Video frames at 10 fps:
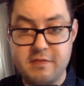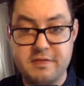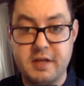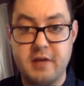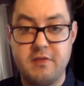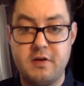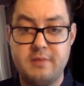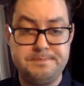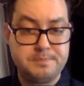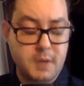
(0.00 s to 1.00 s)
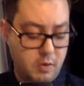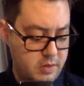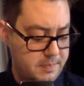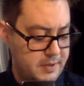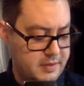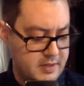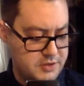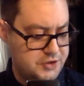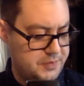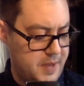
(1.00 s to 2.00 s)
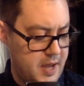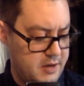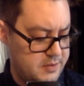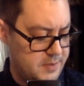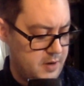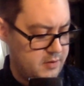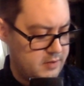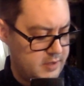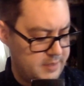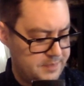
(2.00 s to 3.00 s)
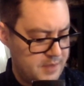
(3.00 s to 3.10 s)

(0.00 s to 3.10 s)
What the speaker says: flavor. One of the big things in Japan is apparently